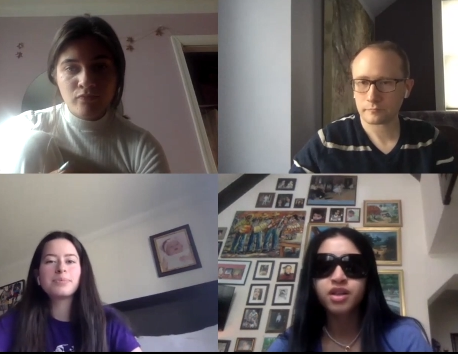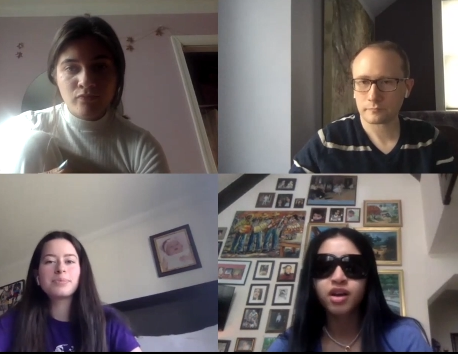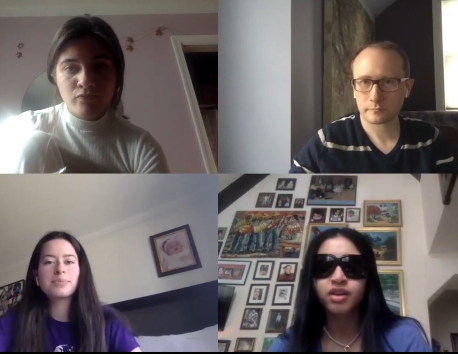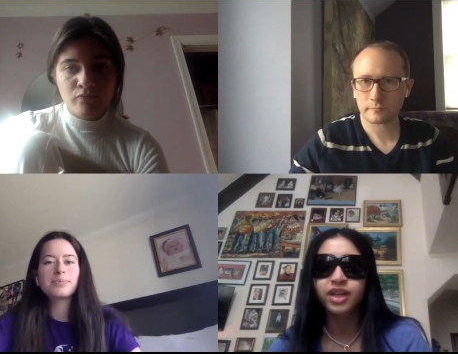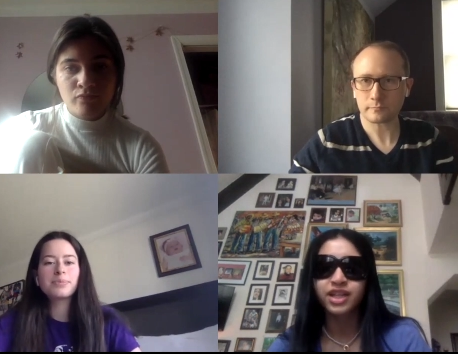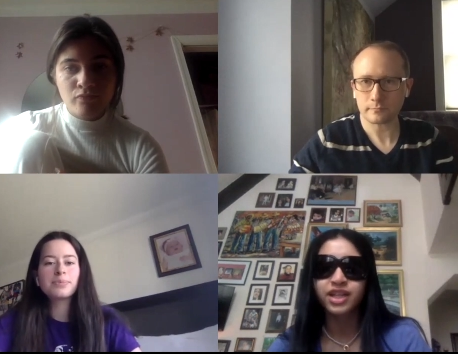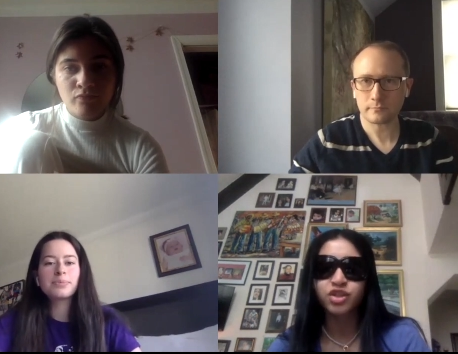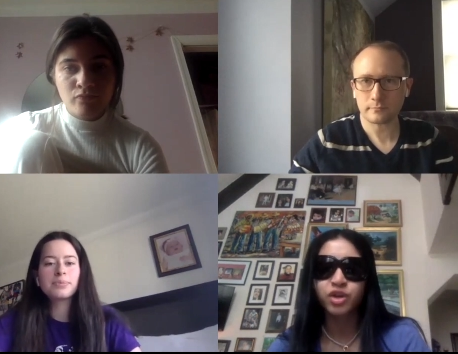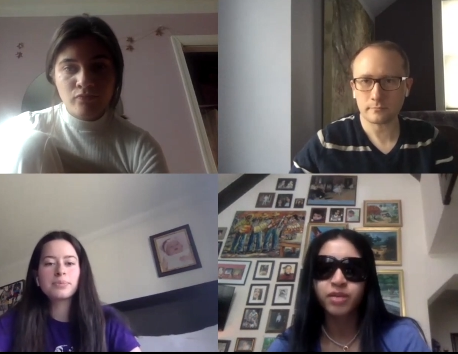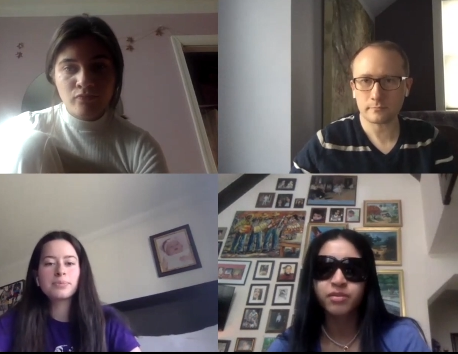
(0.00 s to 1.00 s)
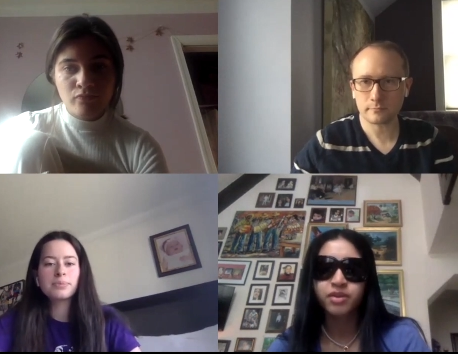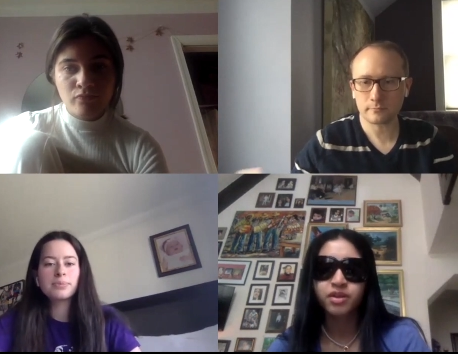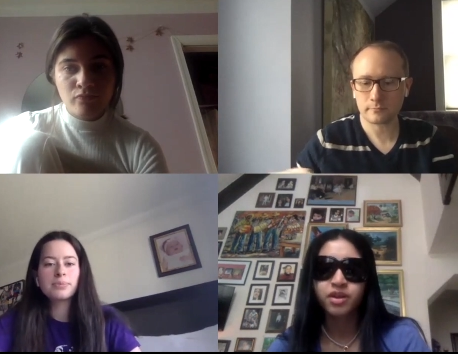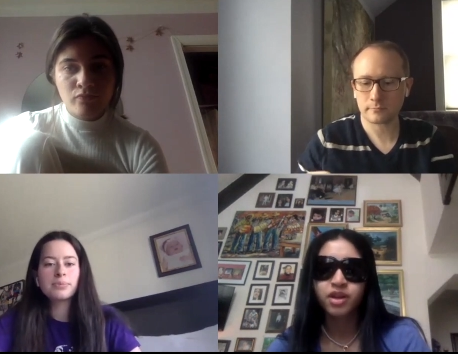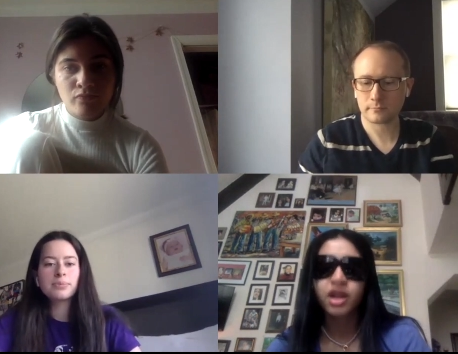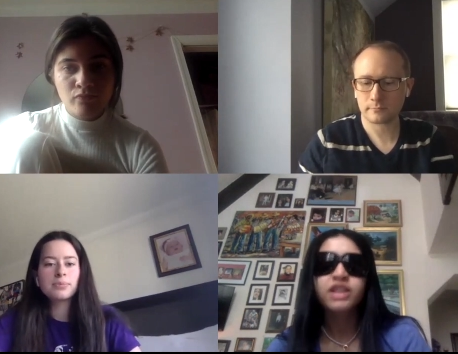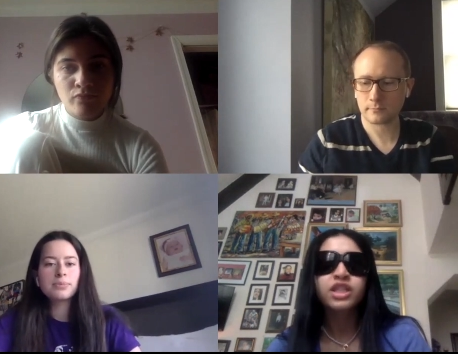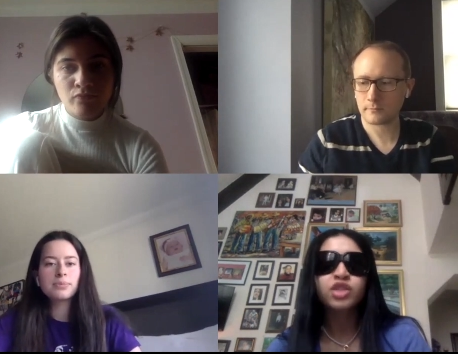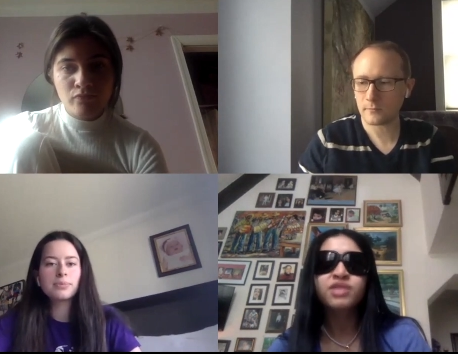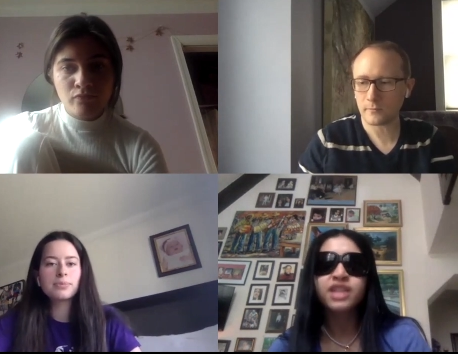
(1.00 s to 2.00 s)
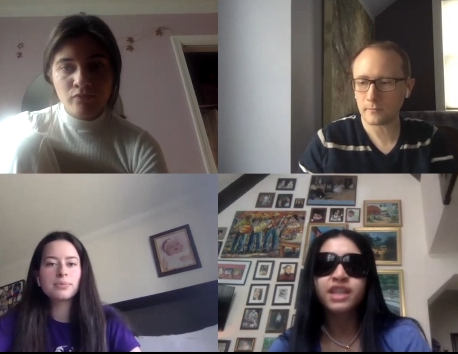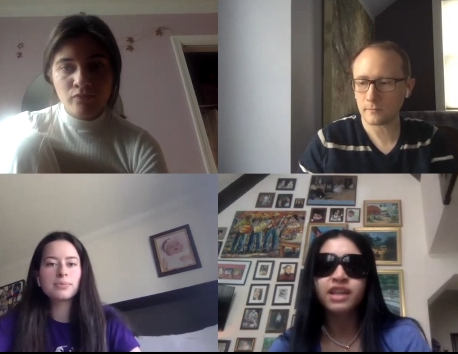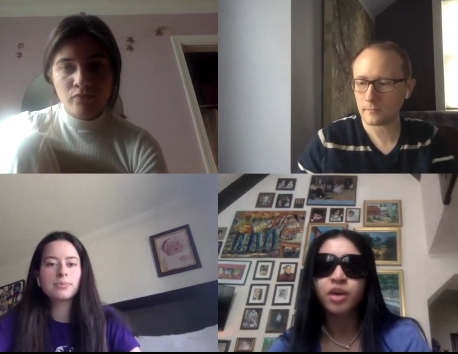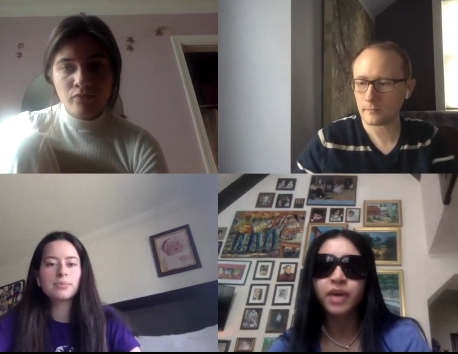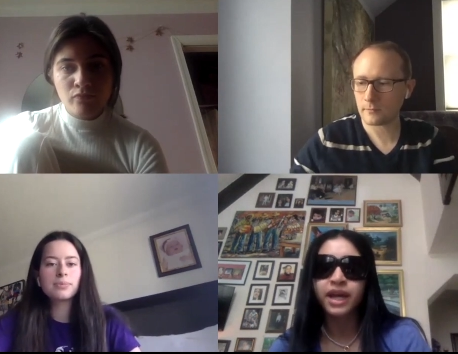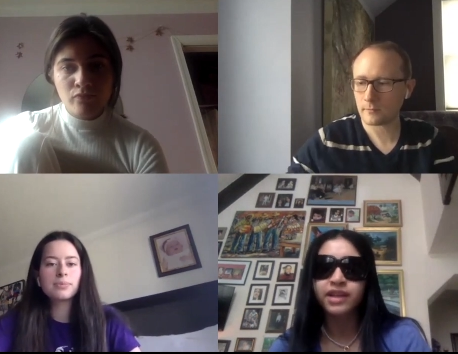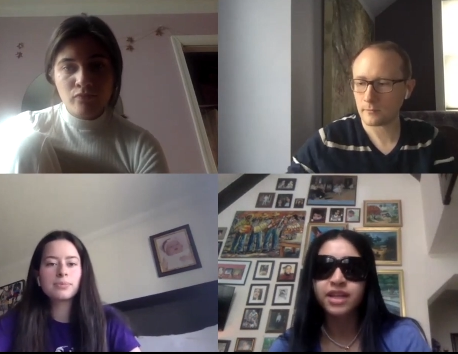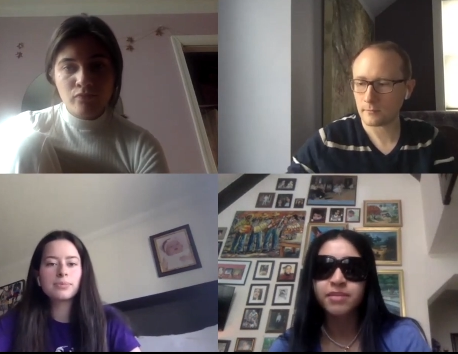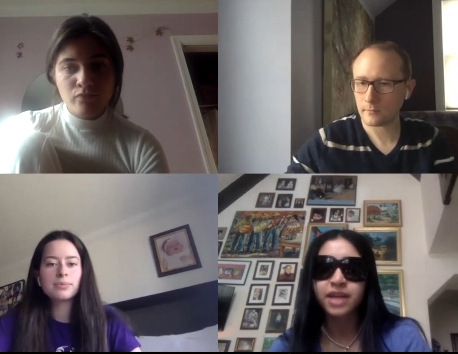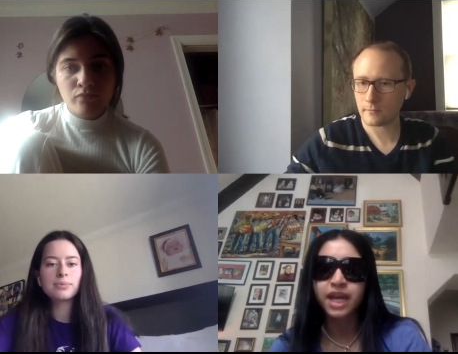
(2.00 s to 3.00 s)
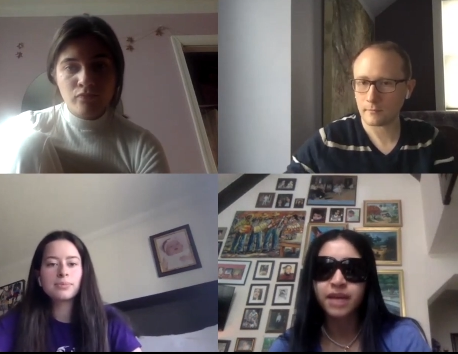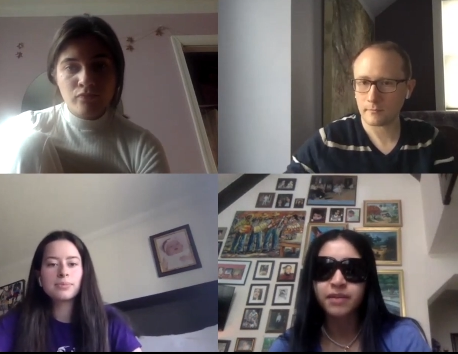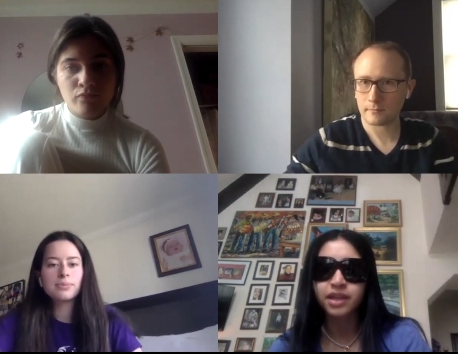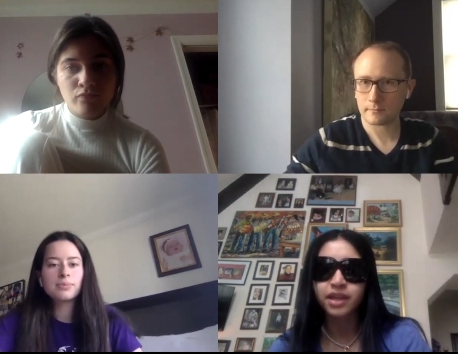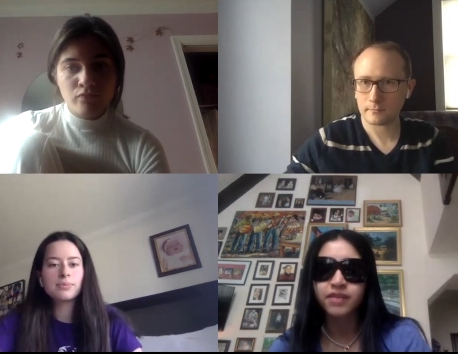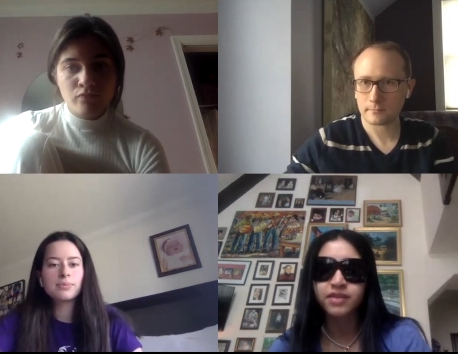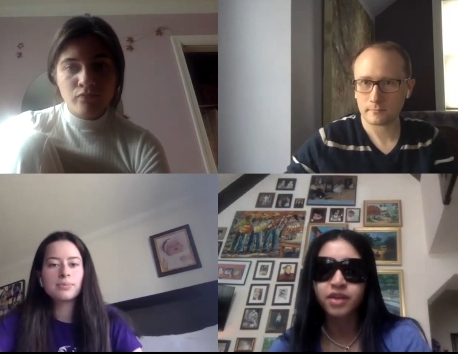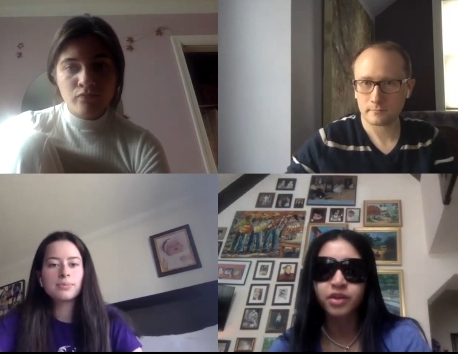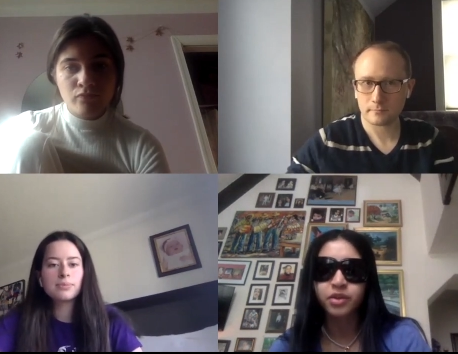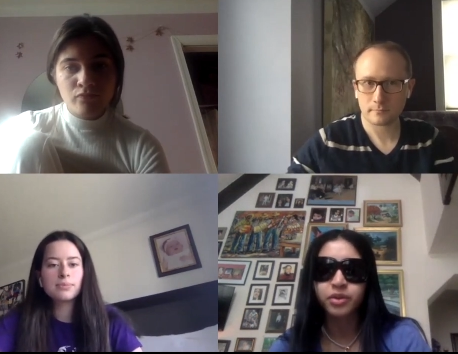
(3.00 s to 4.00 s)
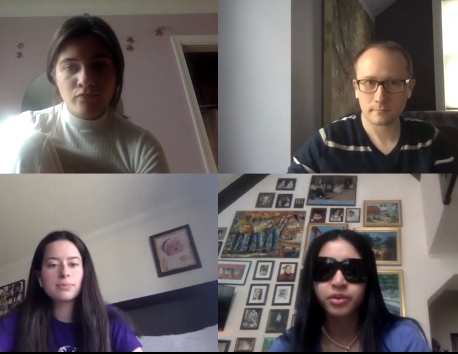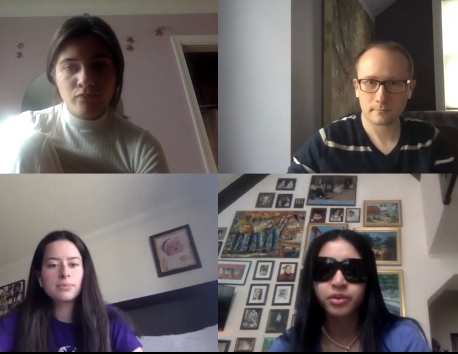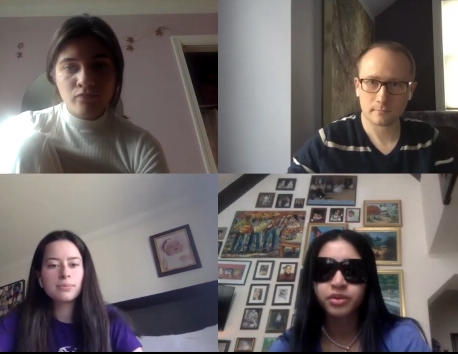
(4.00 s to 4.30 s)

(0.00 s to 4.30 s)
Speaker 1: on like Instagram. Did you see that Lil Anthony became like a lifestyle guru?